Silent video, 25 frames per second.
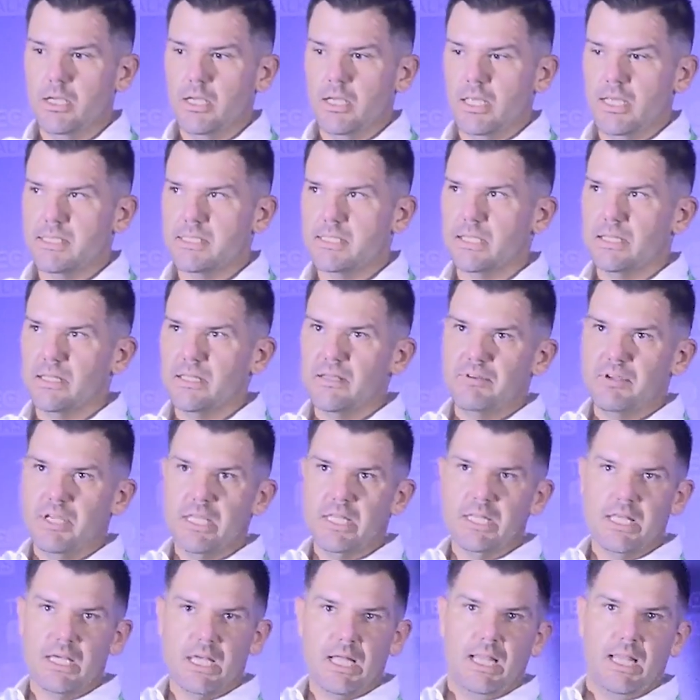Is it living
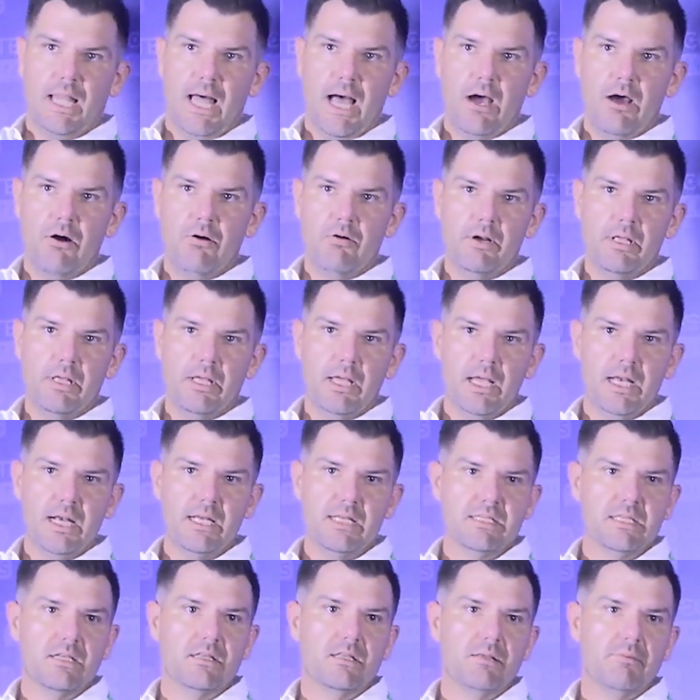in the cloud? And
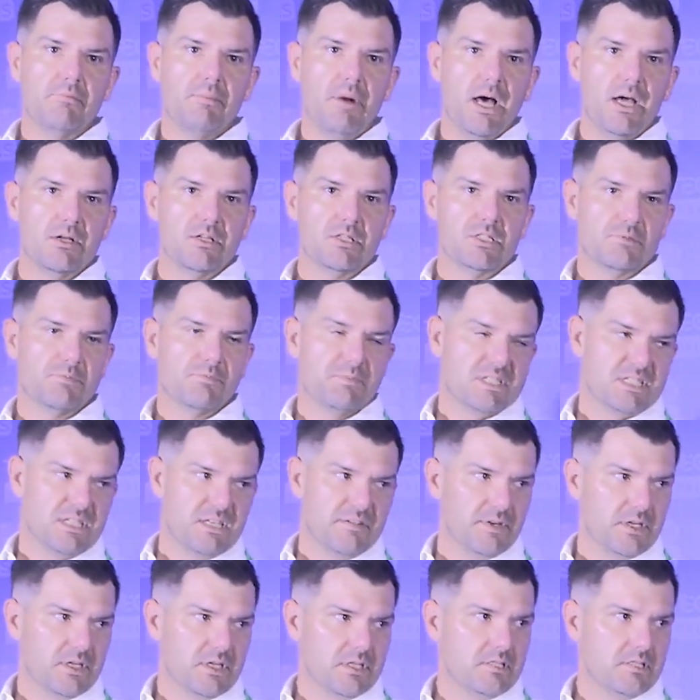is it the model specific